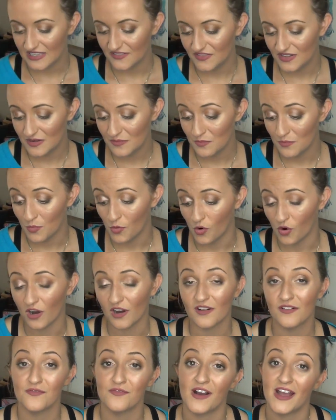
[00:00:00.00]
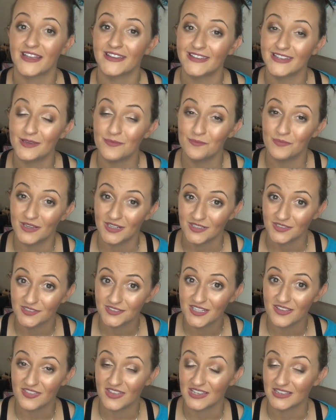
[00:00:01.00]
even more finely
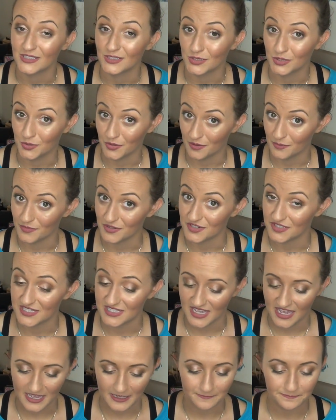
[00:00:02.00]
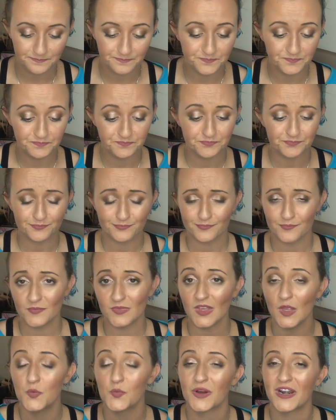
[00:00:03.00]
milled than the Laura Mercier
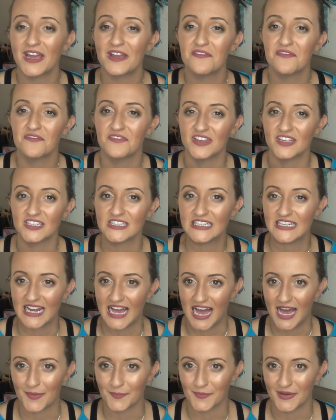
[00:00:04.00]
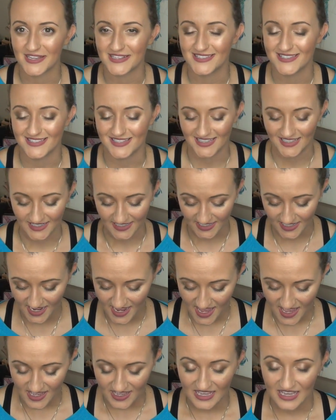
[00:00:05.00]
when I feel it on my
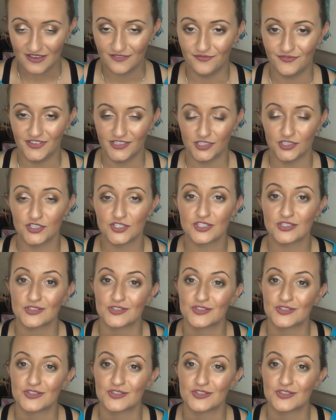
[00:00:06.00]
skin, it feels